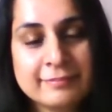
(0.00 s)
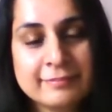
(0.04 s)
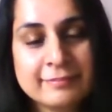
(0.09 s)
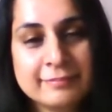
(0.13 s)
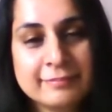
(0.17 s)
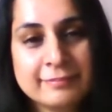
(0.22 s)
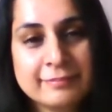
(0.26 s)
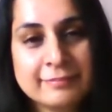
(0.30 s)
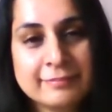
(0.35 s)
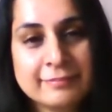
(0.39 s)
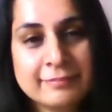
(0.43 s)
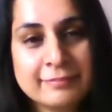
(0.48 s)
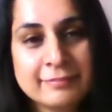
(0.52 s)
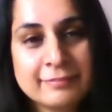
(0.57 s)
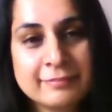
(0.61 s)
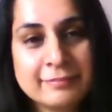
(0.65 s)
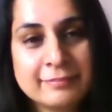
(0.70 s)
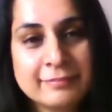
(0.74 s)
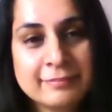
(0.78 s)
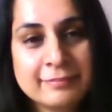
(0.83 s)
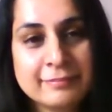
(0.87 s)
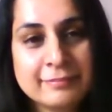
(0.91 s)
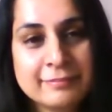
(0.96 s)

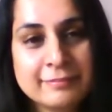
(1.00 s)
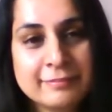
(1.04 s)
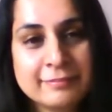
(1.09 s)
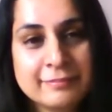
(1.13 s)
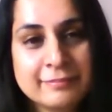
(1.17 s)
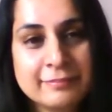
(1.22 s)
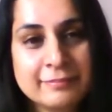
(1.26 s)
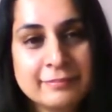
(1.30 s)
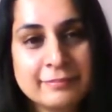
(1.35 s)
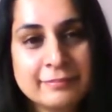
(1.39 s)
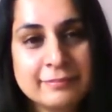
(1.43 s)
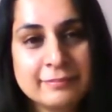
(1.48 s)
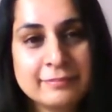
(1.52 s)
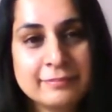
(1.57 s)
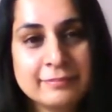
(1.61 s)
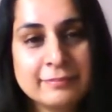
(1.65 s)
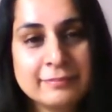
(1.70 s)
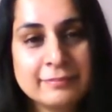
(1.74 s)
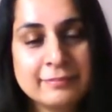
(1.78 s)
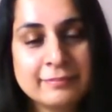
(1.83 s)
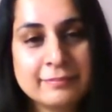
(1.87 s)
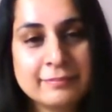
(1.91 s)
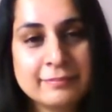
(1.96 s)

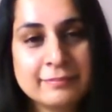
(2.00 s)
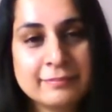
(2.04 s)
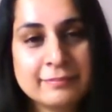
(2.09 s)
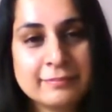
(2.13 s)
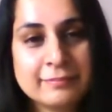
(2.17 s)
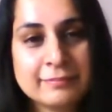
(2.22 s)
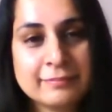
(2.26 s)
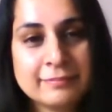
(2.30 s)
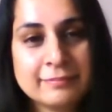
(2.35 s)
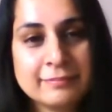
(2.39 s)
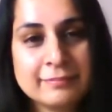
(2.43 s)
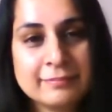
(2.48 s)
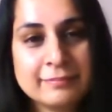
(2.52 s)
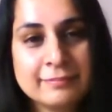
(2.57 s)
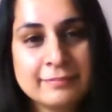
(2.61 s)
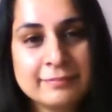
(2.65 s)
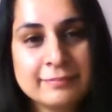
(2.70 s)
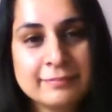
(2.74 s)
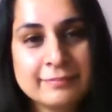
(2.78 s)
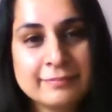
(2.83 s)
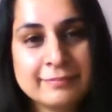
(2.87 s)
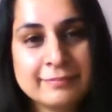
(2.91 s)
[no speech]